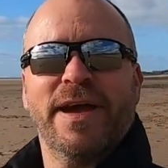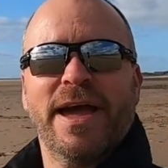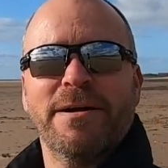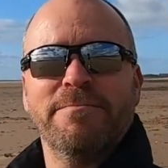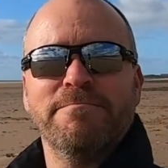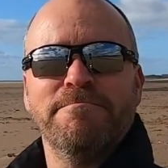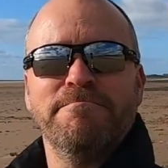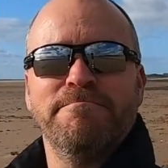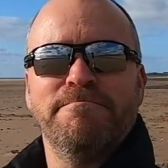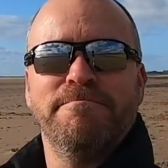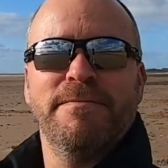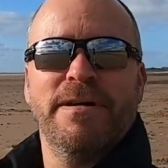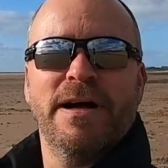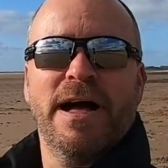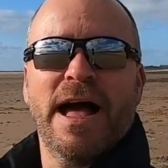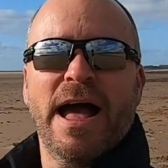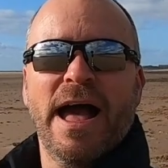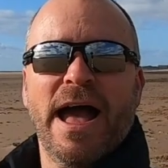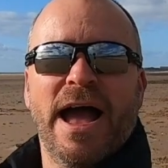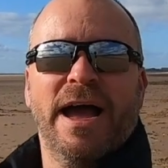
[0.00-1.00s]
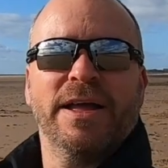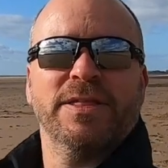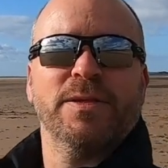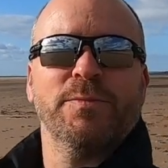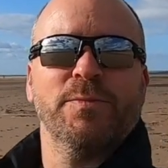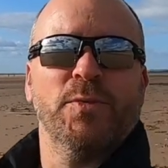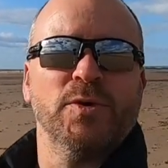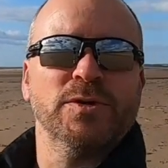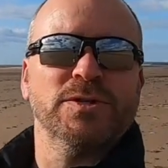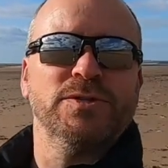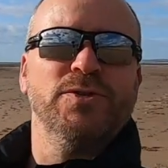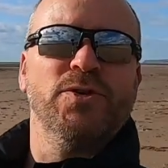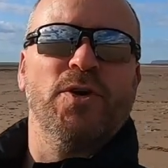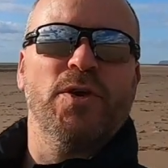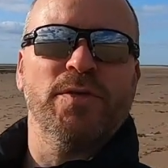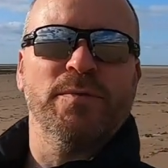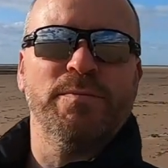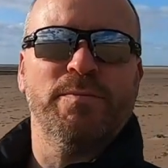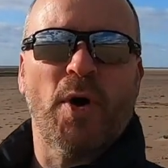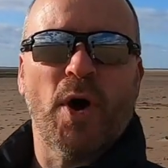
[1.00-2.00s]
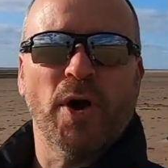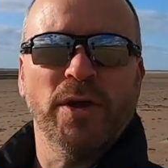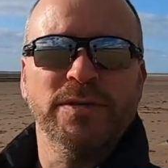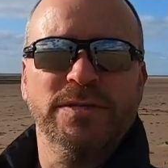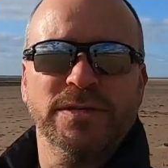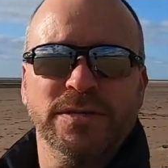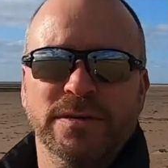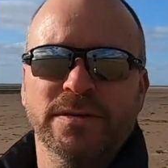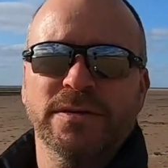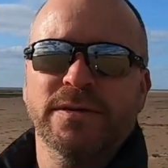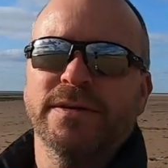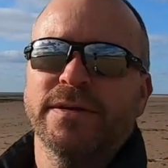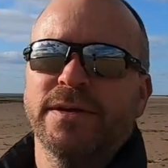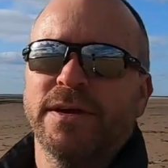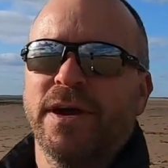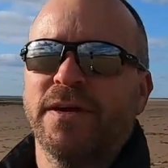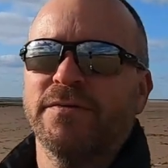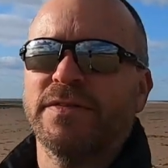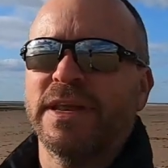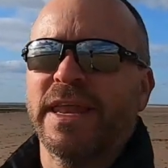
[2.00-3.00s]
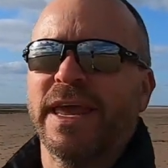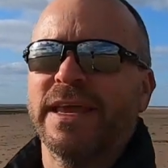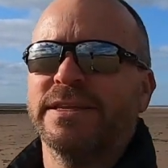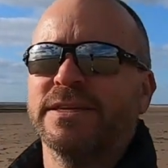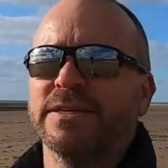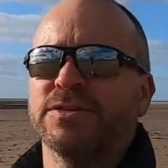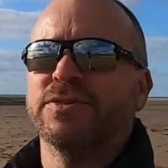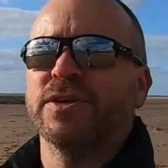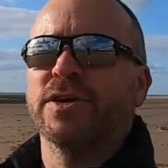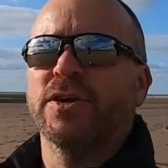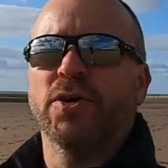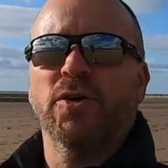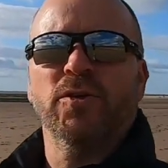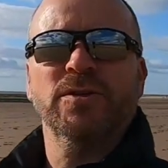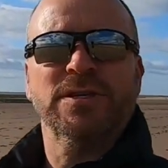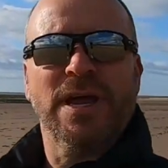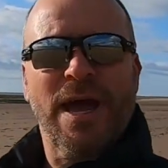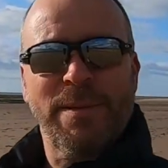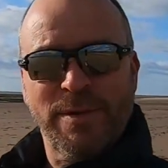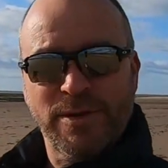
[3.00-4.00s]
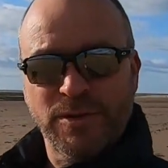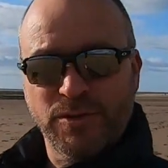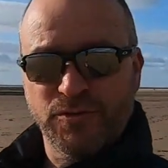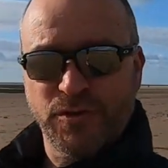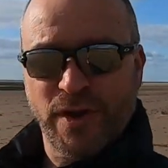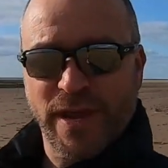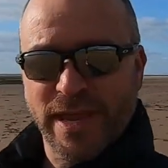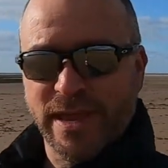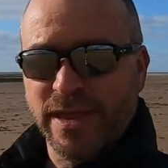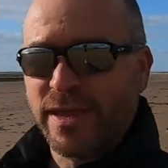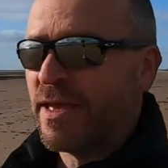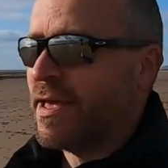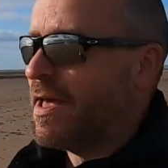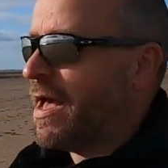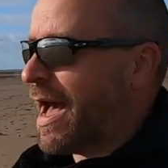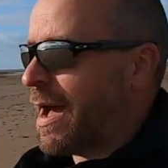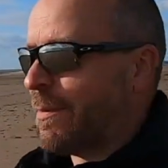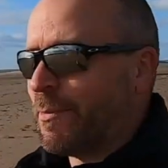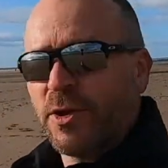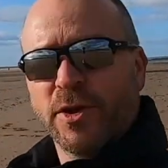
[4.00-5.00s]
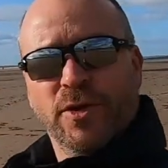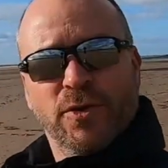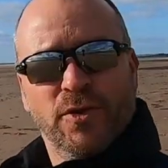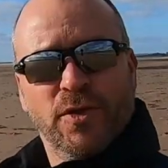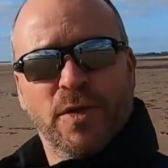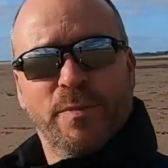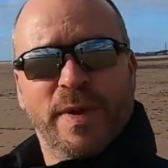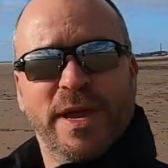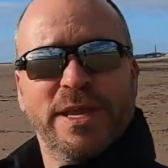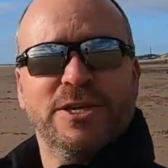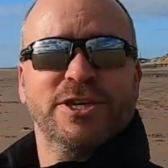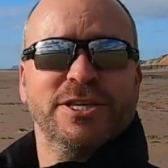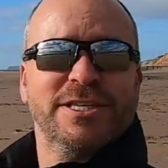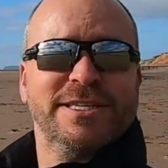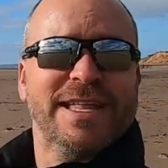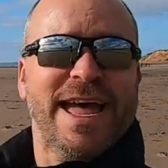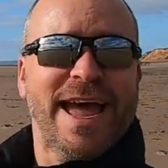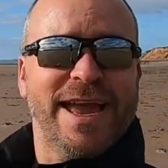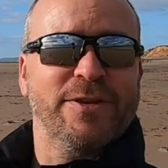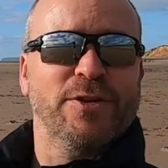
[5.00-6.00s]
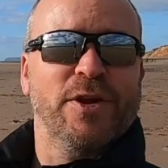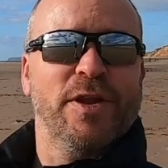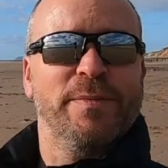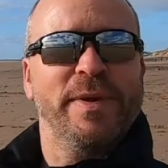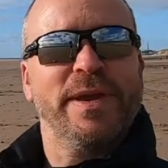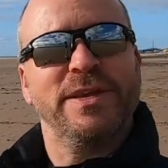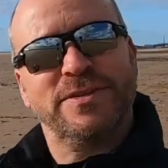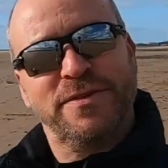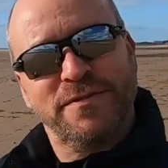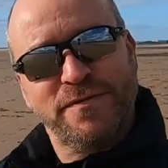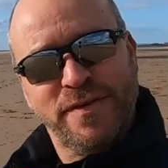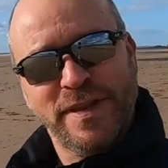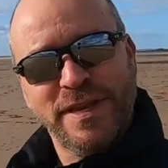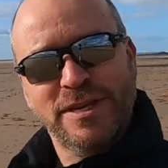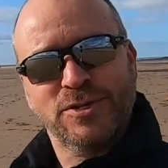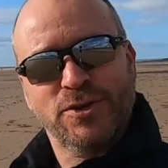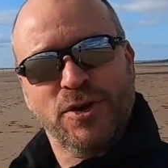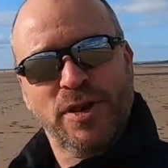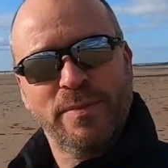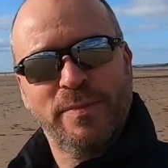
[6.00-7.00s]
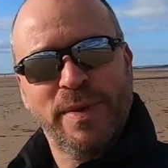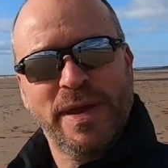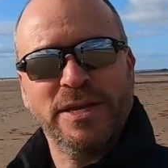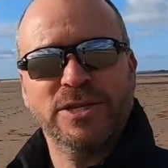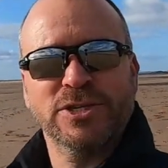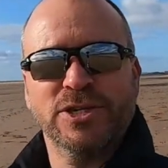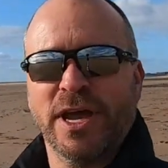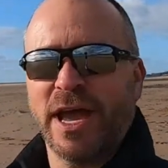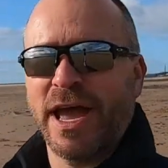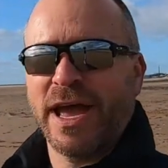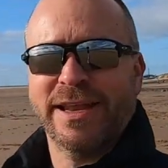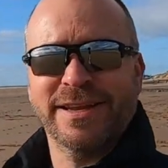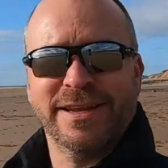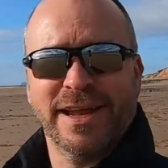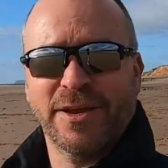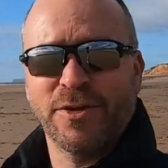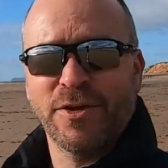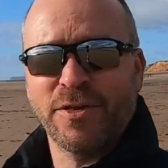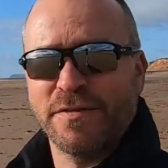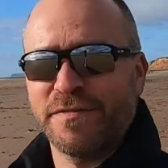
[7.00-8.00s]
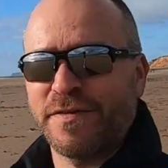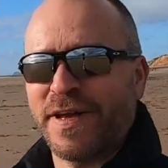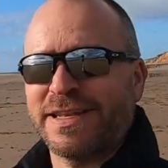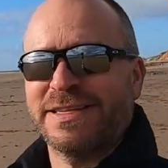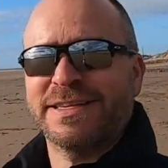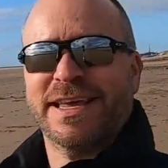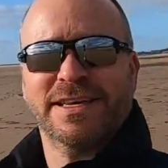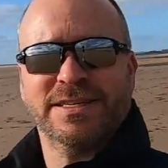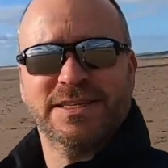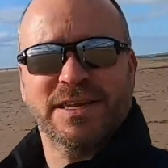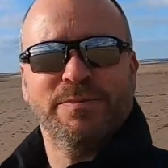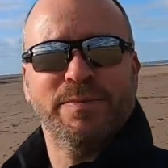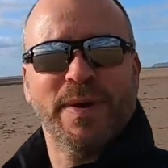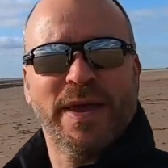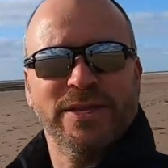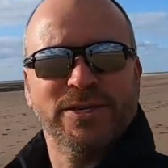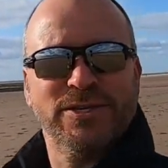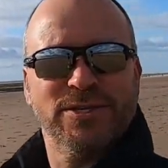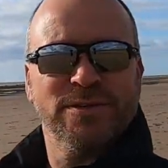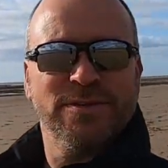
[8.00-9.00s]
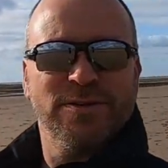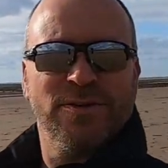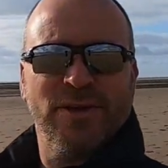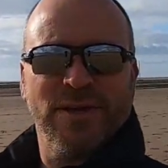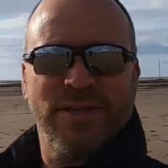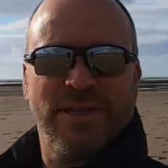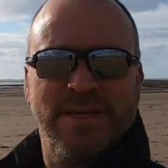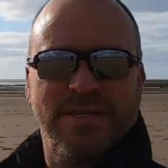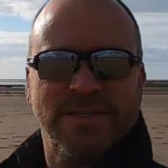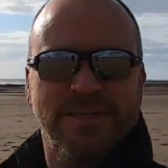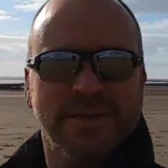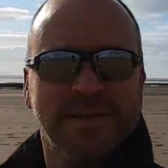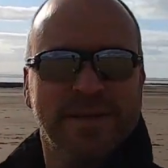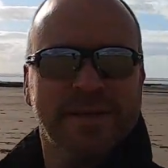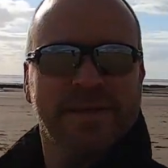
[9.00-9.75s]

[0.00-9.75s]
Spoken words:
I am at the most northern point of the Lake District coast. I'm at Drigg. I'm on another beach. I started on a beach, I finished on a beach, and another fantastic beach. Look at this.